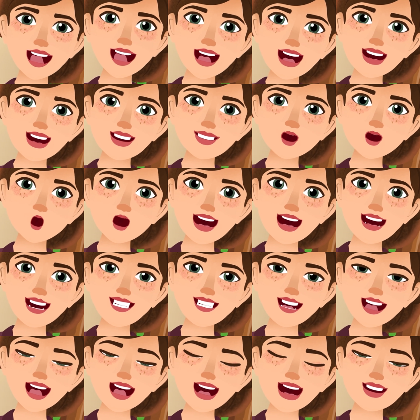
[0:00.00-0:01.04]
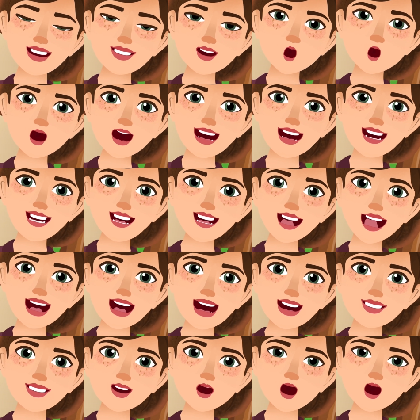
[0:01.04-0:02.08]
they didn't just sit there or toss
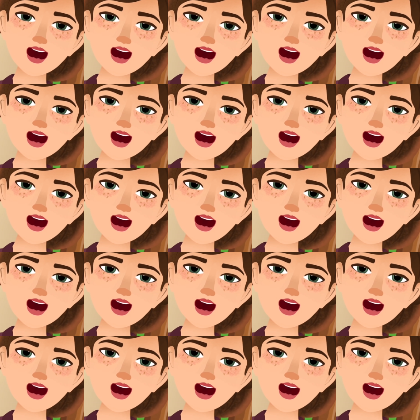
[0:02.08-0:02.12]
ridiculous